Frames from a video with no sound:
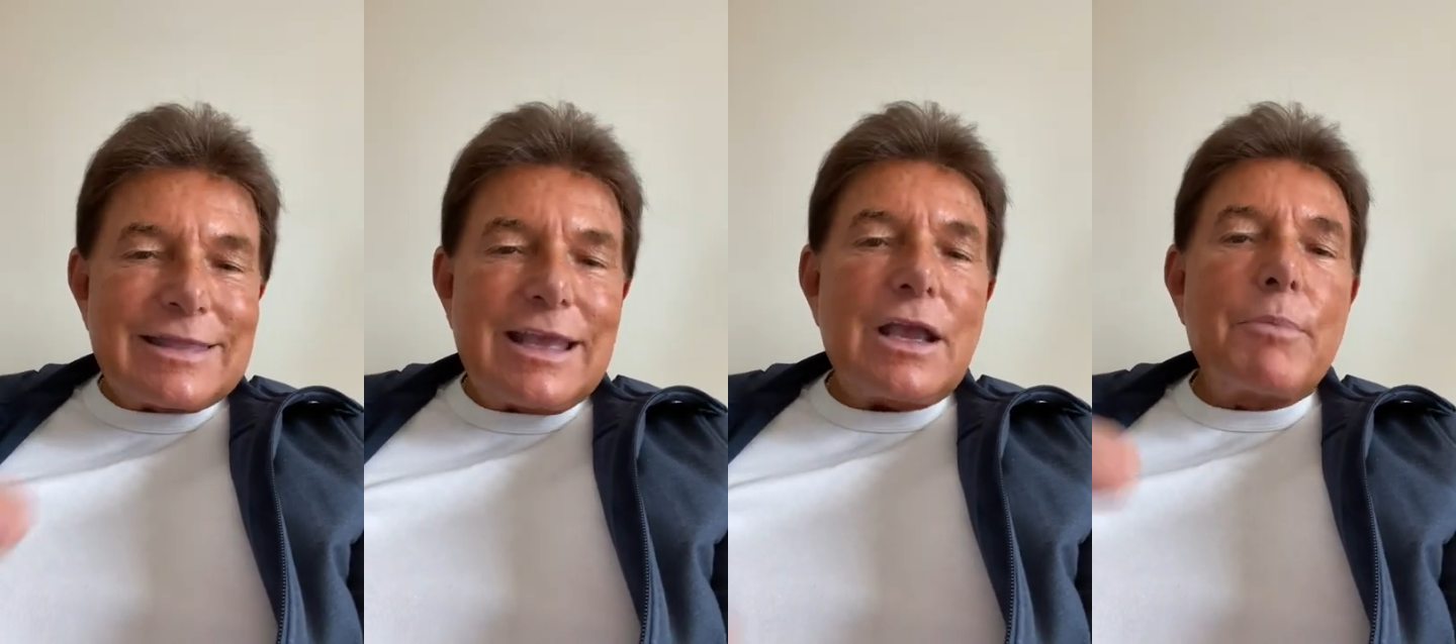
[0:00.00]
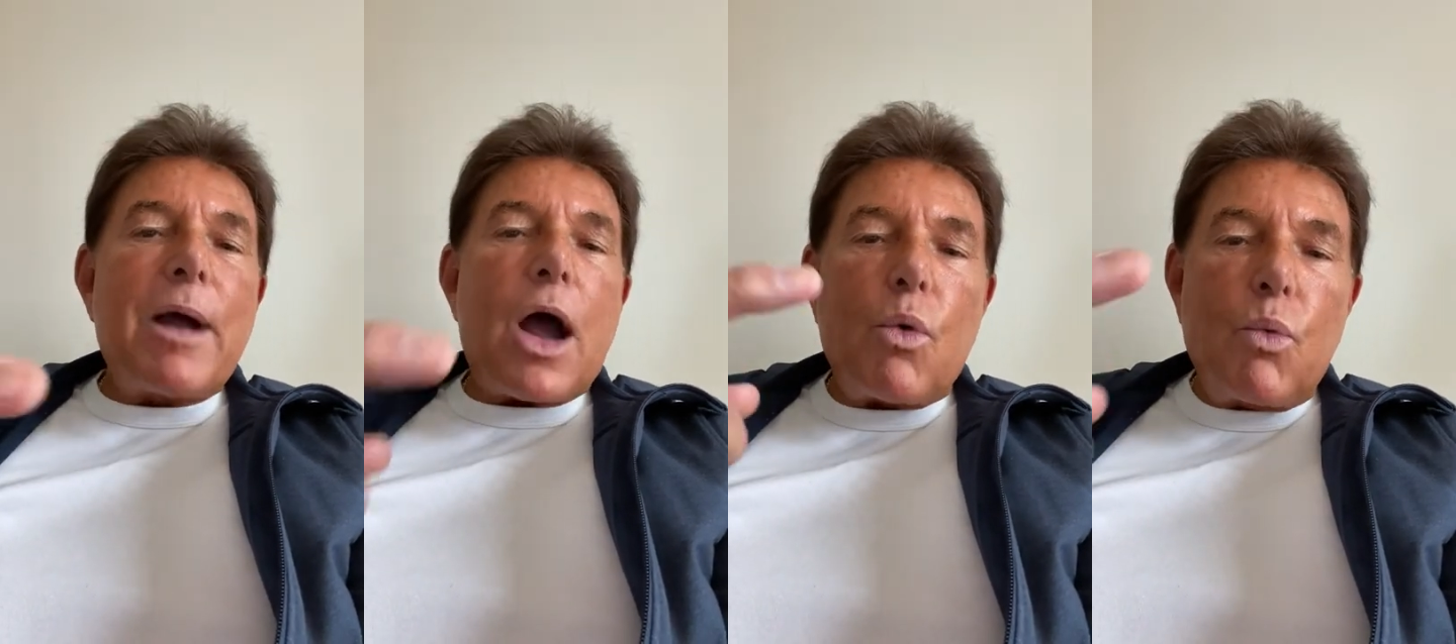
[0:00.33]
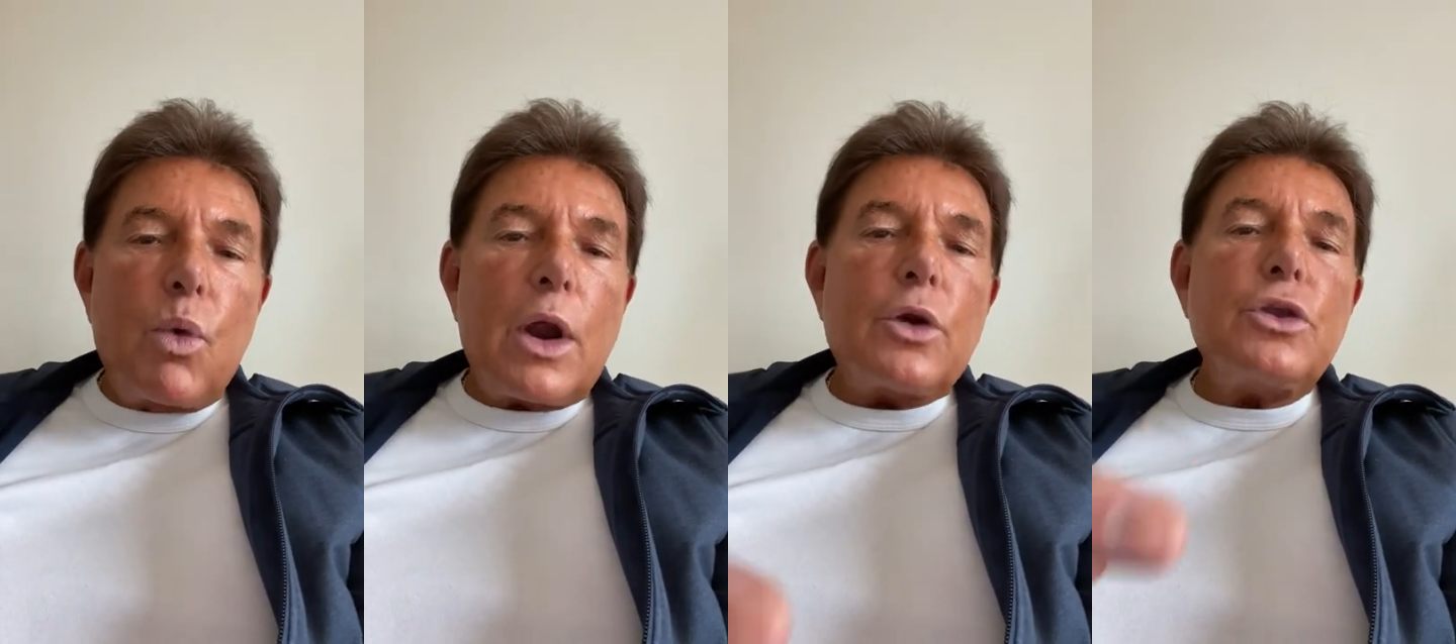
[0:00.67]
think about
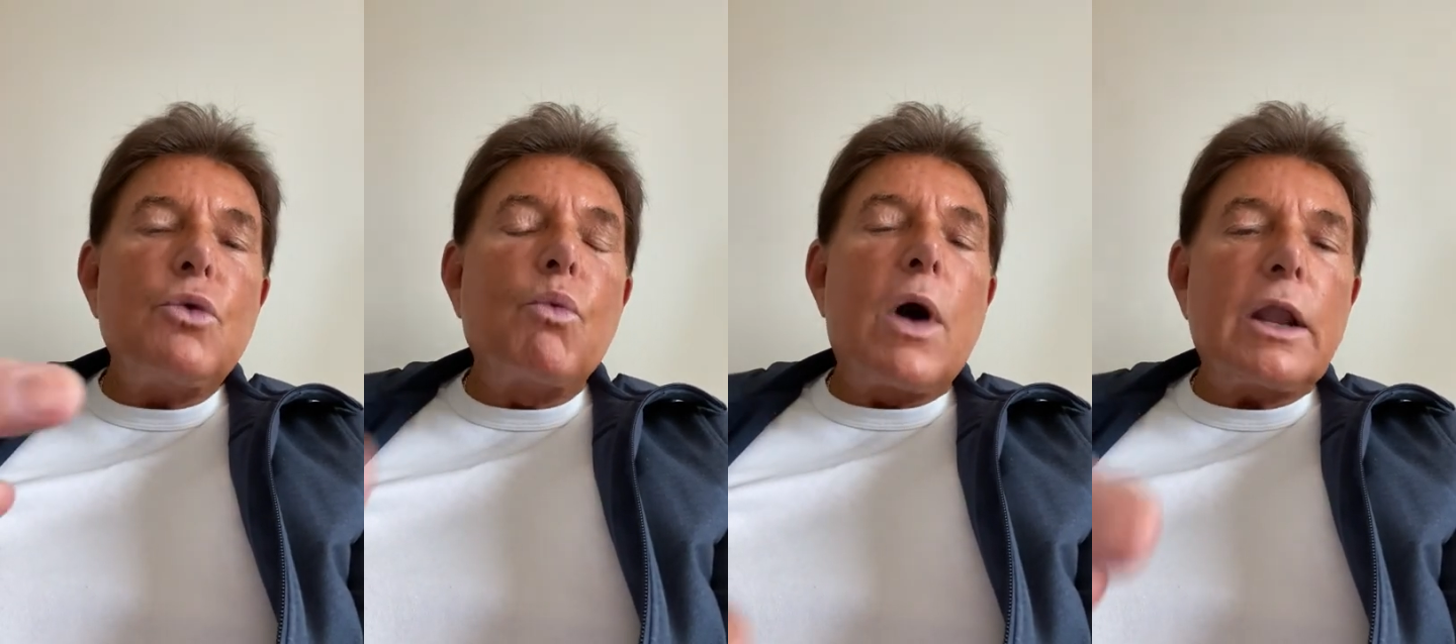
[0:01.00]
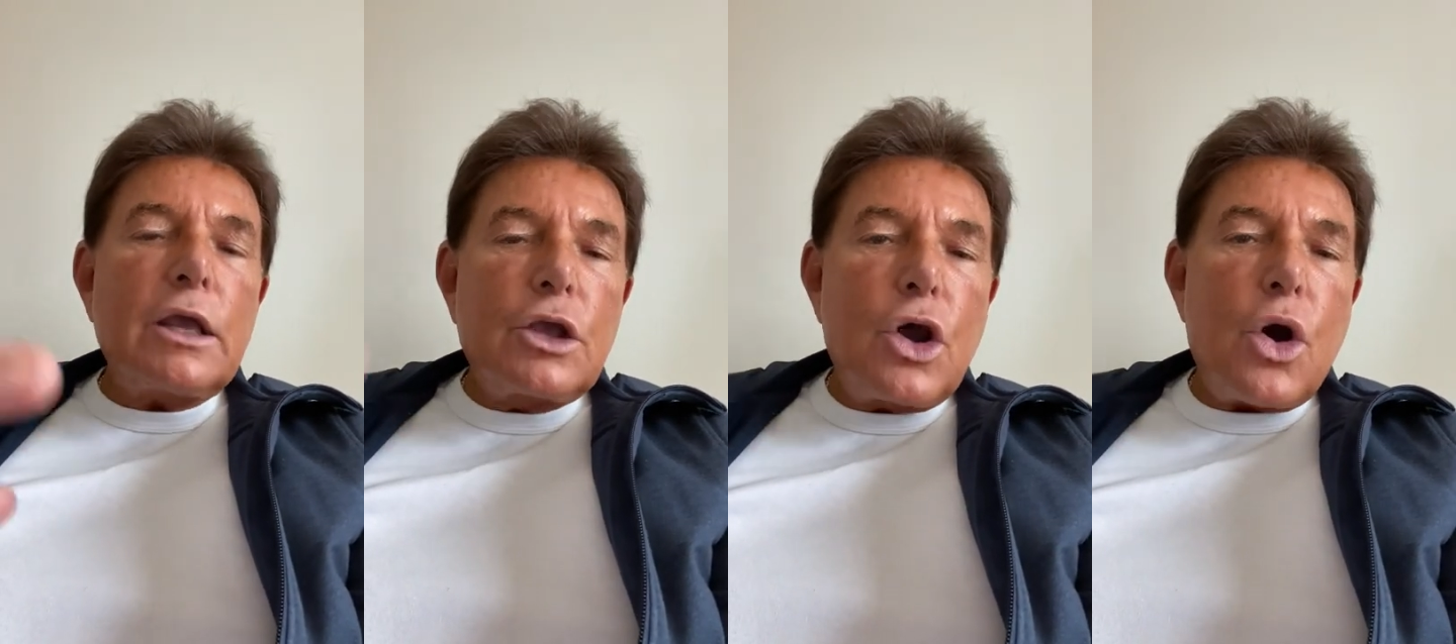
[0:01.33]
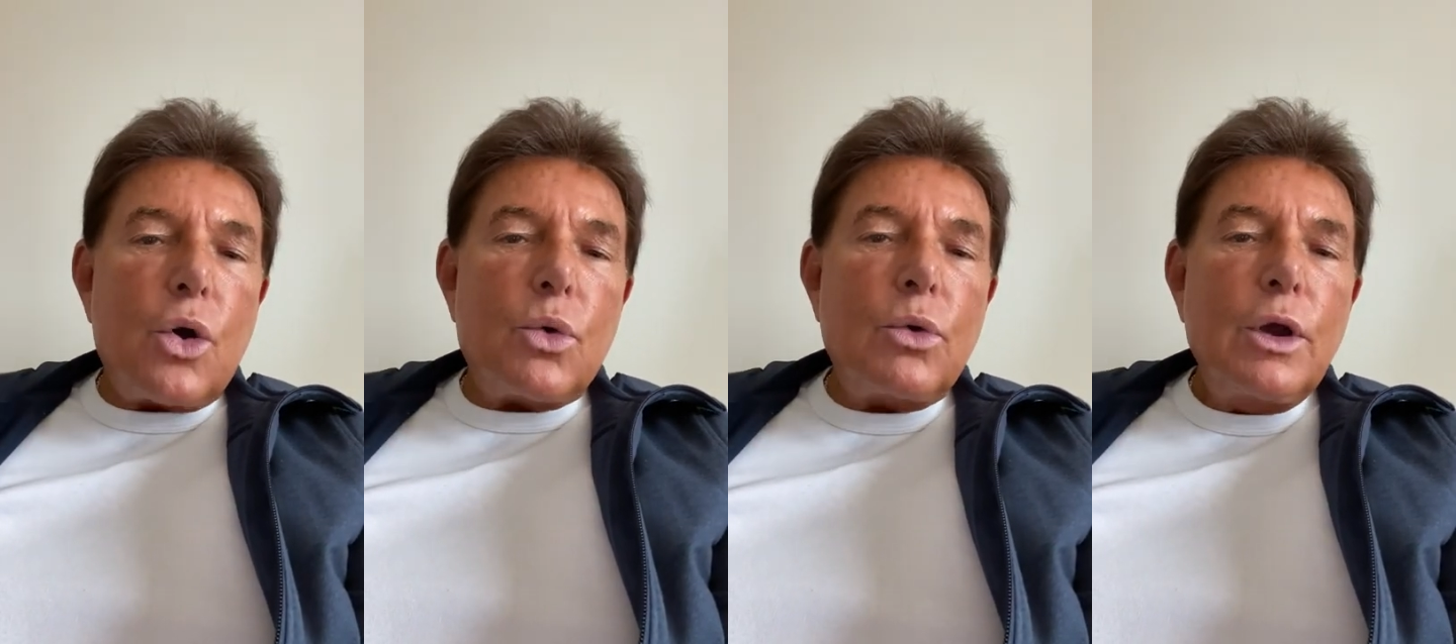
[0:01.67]
where you want to
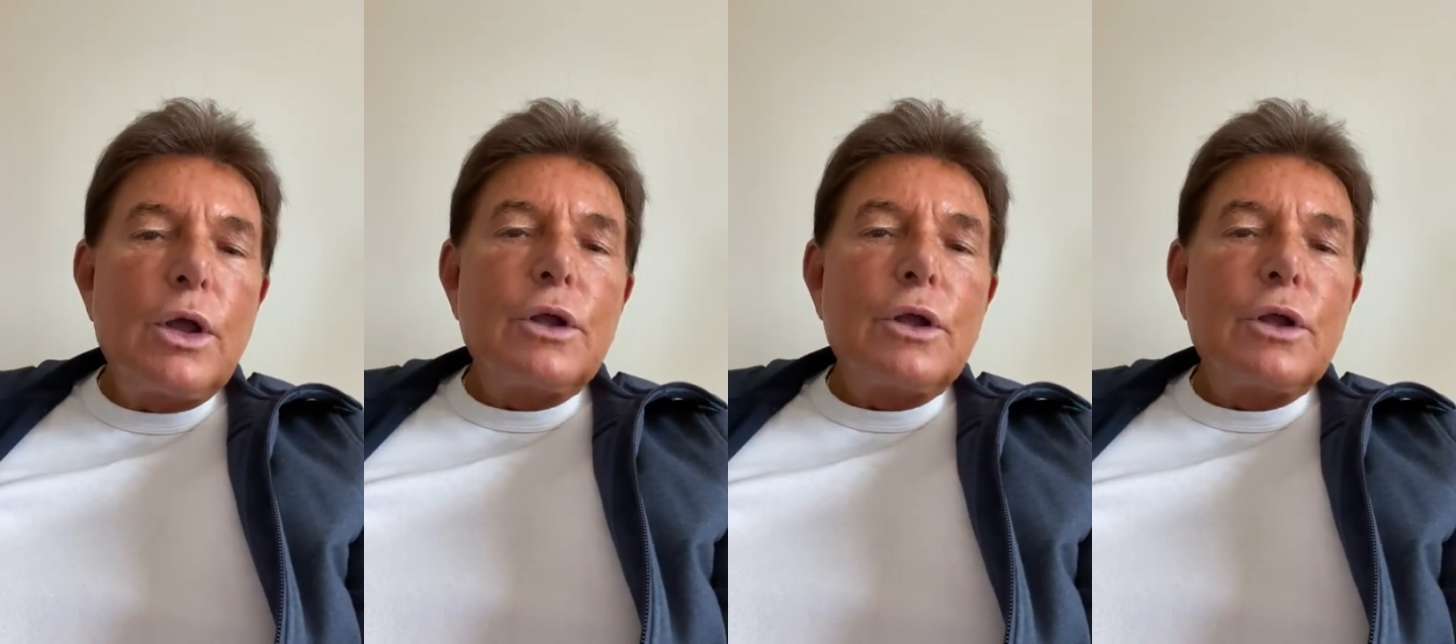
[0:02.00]
go.